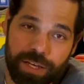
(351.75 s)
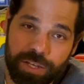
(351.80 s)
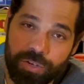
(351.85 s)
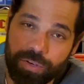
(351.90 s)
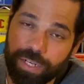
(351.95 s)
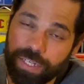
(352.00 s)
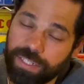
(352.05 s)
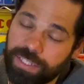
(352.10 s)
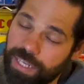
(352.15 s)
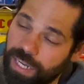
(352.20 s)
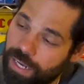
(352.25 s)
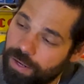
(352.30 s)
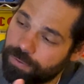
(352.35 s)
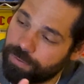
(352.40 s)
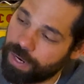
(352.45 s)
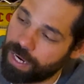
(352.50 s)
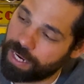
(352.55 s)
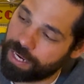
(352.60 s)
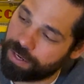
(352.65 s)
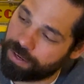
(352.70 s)
You can tell
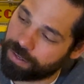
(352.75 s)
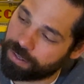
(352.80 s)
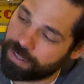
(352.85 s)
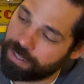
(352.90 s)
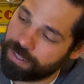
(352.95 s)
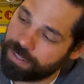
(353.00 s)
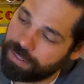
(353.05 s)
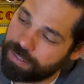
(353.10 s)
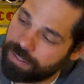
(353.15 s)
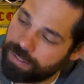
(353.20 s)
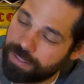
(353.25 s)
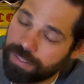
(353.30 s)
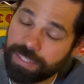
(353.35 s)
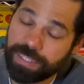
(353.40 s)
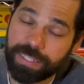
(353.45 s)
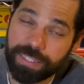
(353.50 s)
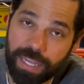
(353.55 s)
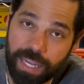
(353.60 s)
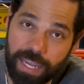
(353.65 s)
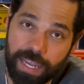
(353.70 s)
right here,
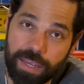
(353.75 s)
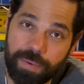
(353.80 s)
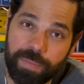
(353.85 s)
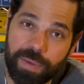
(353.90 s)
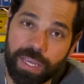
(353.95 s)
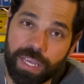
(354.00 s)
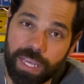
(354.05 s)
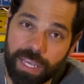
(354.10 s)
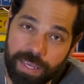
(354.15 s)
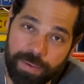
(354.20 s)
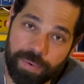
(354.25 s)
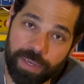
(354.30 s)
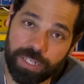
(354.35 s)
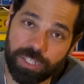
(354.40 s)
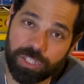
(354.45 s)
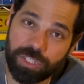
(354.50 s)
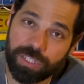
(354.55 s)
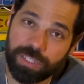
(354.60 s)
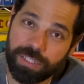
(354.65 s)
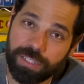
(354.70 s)
same
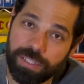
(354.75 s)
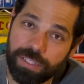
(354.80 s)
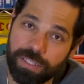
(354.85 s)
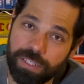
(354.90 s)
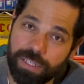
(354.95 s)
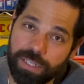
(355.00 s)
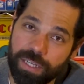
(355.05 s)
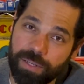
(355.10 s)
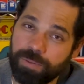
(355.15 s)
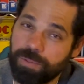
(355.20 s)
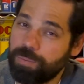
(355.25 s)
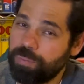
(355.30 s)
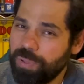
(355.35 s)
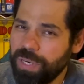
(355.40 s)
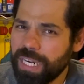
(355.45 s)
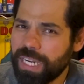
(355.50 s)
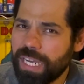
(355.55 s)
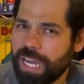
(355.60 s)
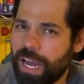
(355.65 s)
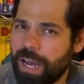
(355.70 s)
image. It was
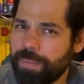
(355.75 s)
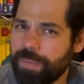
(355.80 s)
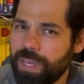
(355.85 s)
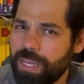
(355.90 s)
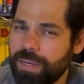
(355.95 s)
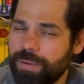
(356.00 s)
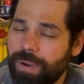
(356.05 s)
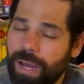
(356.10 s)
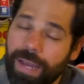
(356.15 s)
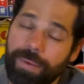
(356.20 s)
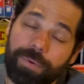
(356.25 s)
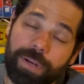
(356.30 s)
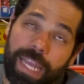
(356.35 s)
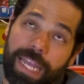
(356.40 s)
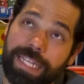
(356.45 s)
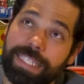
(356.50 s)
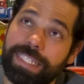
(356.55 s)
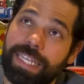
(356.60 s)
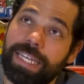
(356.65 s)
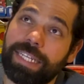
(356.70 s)
pretty common. Well, I
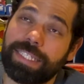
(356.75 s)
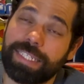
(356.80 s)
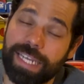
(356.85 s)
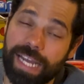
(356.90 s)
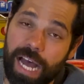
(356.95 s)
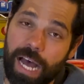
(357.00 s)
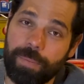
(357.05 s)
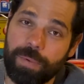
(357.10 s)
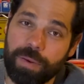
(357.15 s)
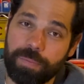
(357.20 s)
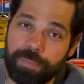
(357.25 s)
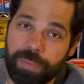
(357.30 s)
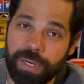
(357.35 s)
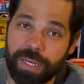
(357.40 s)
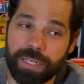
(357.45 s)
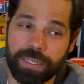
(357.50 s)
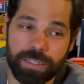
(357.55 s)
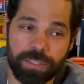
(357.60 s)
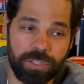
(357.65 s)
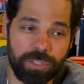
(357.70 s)
can't say it's common,
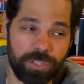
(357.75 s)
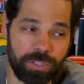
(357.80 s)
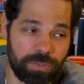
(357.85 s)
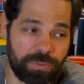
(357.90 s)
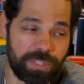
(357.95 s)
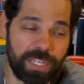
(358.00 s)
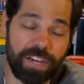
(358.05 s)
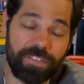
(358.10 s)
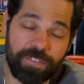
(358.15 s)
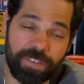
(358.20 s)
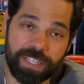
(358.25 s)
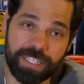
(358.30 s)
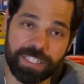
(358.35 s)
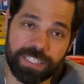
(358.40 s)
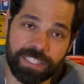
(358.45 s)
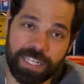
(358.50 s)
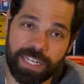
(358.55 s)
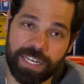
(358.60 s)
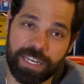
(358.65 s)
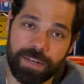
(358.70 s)
but you'll definitely
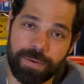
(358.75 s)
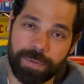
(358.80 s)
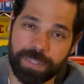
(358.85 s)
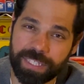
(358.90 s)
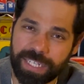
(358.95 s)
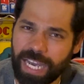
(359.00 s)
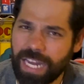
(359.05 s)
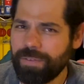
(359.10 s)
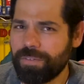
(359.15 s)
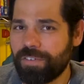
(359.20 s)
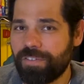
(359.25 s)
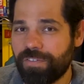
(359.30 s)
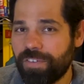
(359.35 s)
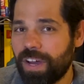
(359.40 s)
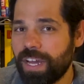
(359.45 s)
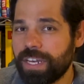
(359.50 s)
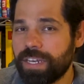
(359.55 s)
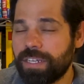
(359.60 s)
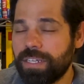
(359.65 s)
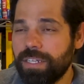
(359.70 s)
see it. And it's kind of a
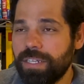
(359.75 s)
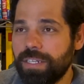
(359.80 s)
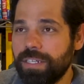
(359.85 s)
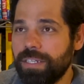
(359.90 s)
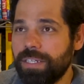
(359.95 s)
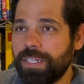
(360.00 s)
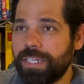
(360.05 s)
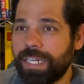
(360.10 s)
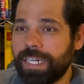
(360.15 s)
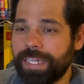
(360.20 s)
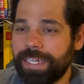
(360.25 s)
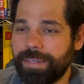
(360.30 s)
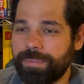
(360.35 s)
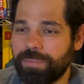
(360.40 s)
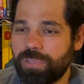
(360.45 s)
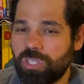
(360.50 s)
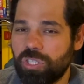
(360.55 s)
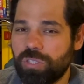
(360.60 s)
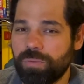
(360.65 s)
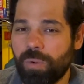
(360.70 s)
fun,
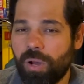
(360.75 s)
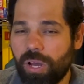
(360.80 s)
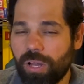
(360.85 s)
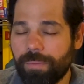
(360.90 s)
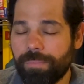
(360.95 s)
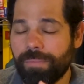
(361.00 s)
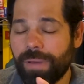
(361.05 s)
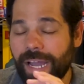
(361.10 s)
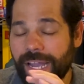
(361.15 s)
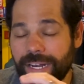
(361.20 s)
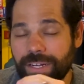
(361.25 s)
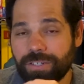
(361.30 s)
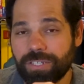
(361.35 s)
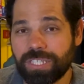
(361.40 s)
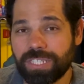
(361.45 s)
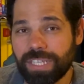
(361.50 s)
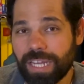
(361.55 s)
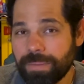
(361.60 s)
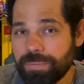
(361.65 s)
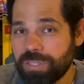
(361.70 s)
small, minor
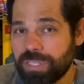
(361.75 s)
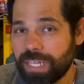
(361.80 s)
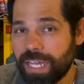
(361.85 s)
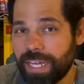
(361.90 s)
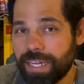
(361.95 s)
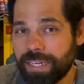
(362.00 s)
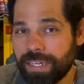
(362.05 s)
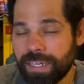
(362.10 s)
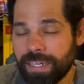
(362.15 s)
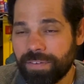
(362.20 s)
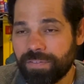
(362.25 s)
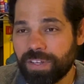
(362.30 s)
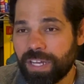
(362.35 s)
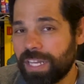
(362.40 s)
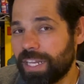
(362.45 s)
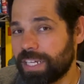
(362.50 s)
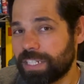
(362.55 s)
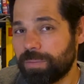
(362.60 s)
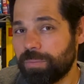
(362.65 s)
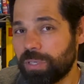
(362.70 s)
subset of
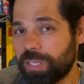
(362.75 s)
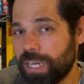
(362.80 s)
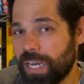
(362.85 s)
collectible